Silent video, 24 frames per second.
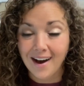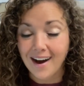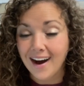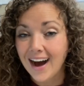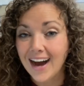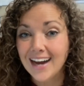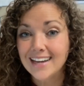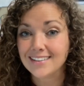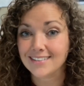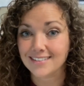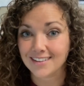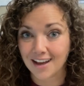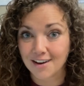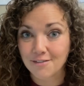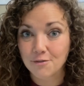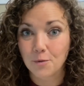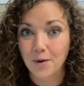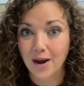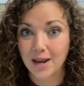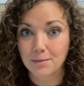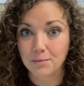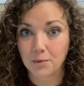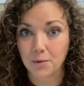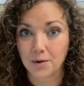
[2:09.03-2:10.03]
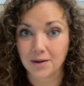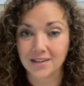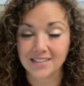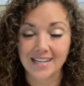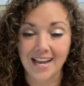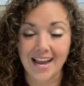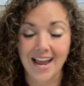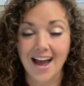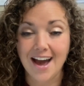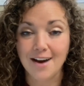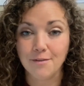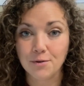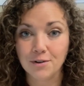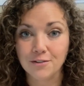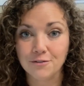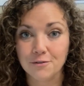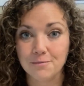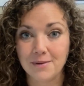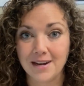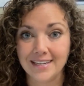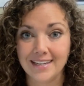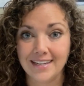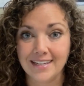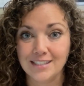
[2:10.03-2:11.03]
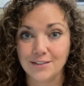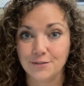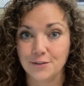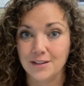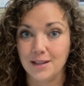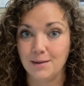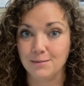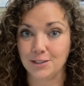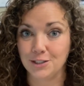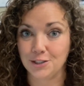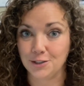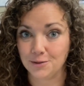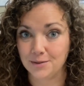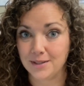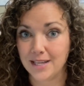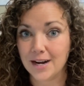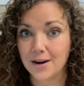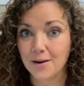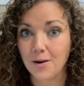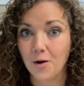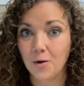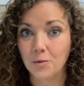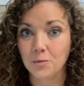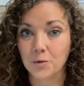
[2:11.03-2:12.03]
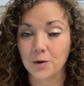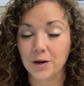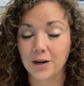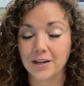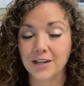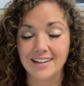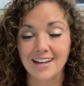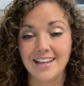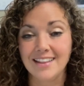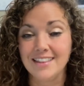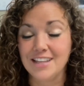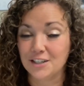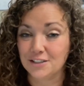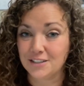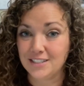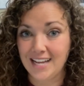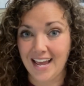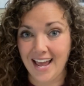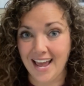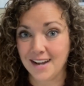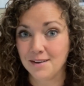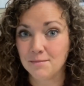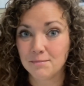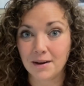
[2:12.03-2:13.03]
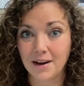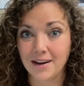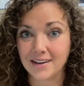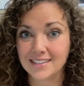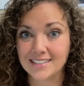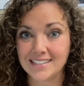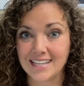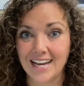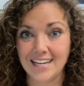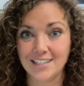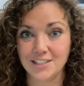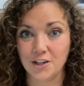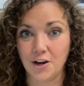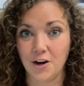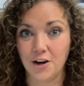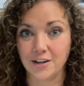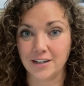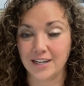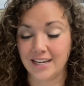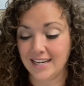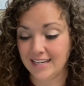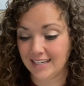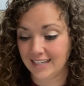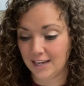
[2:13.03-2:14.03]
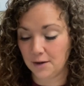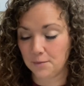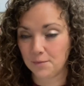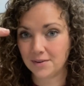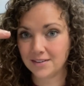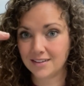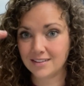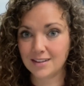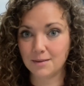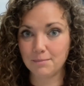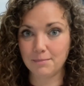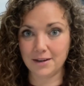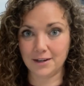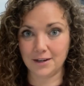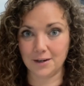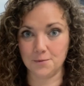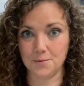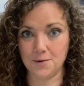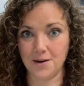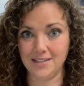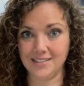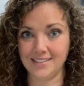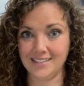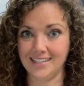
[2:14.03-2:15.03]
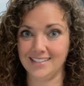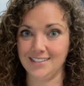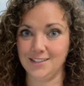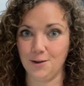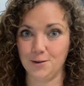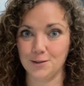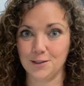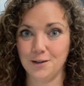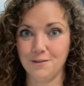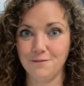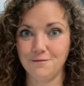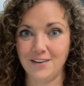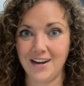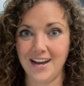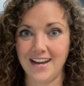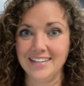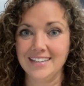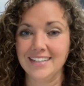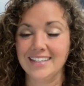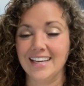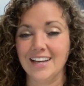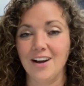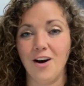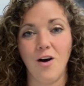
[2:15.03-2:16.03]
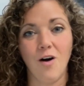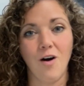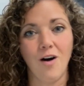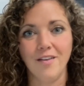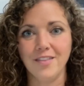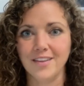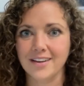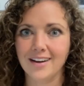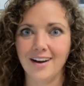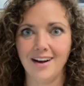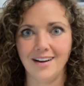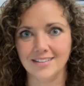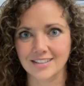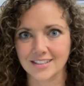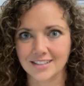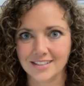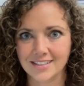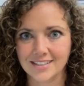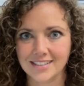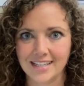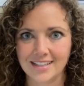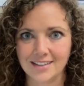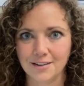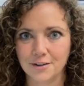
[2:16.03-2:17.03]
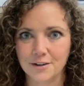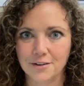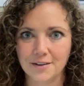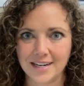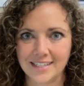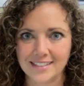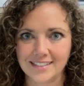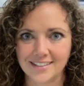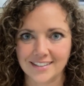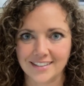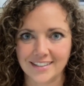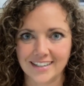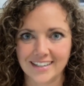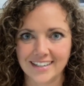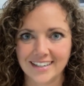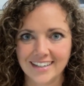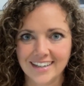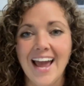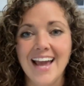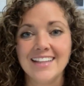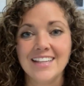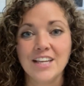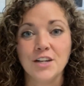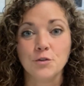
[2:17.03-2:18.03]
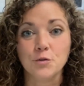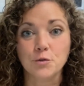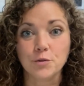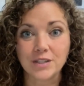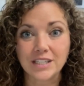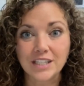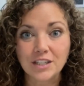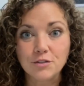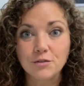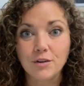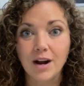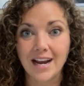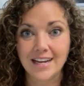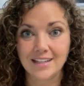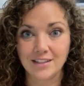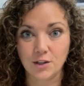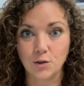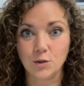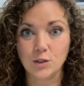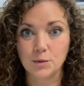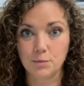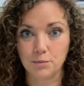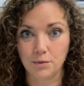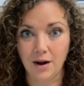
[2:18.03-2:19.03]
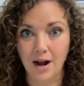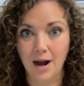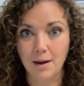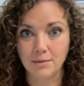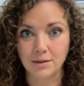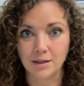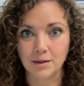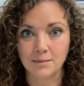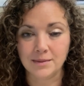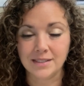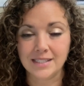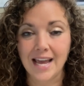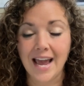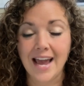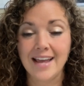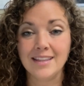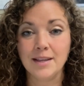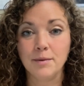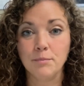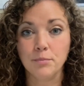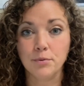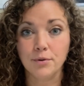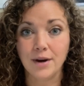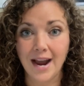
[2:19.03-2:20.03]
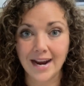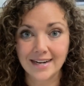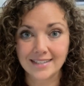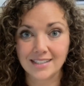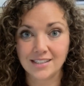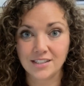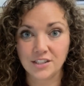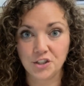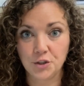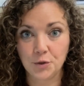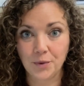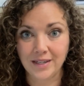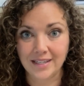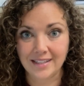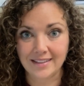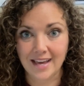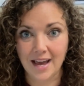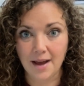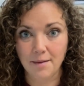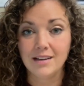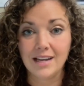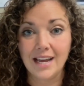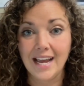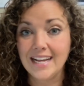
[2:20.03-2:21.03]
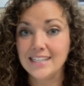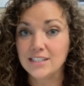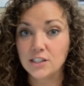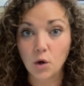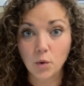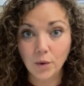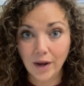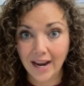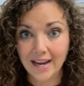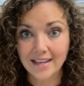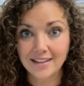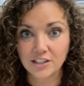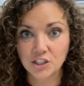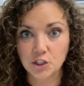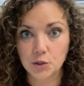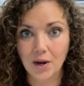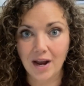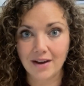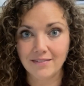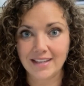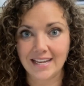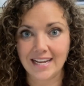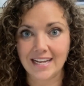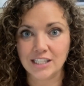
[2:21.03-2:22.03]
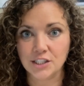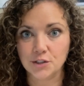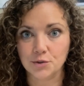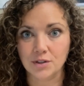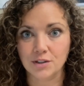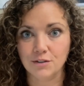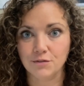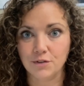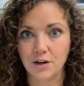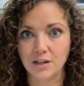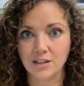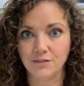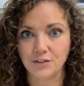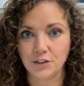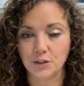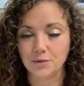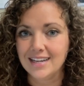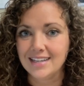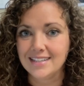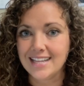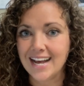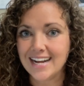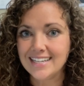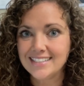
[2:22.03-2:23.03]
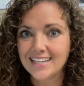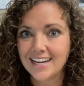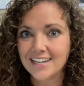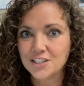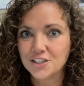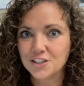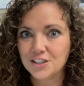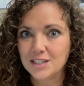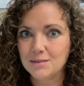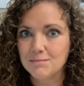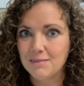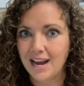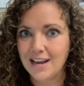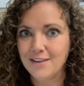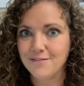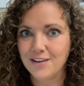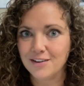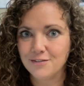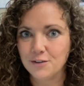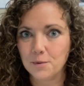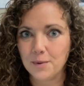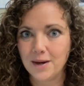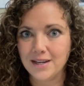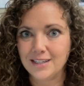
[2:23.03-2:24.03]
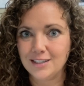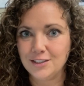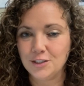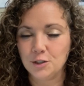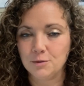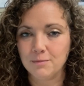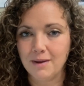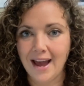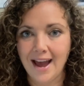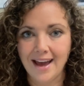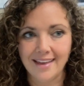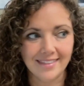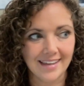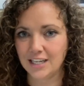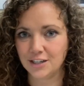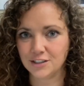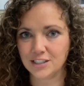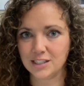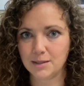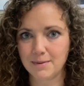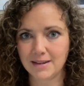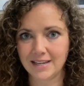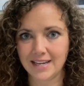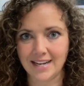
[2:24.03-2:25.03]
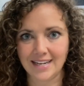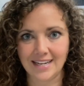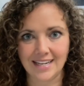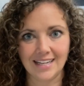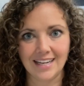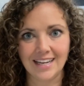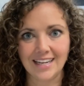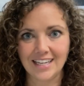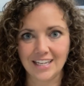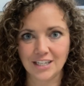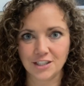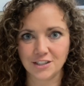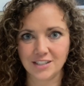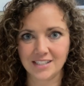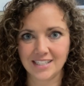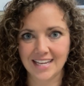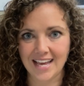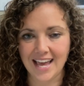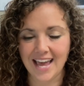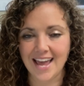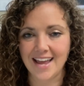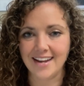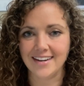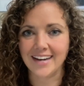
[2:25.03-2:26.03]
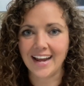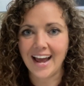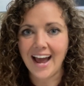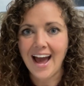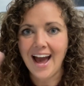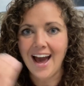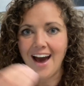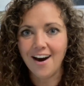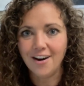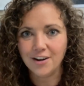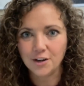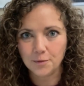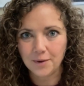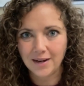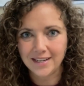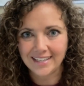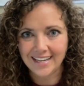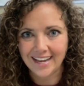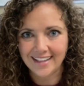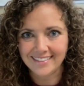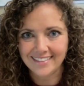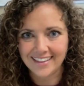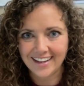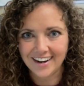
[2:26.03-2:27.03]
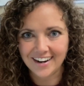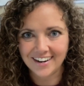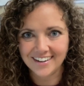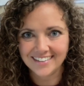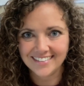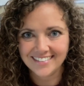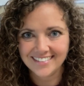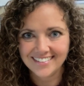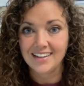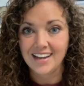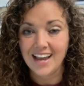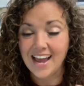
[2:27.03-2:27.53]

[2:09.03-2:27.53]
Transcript: I love whiteboards. I have one for my kids for them to do their homework. They're 10 bucks at Target. Get one of the bigger ones because those are fun. Get all the colors and the eraser and then rewrite those problems and then practice doing them. It's okay okay that you have the answer in front of you. That's actually my favorite way to do math. Here's the beginning, here's the end, how do I get there?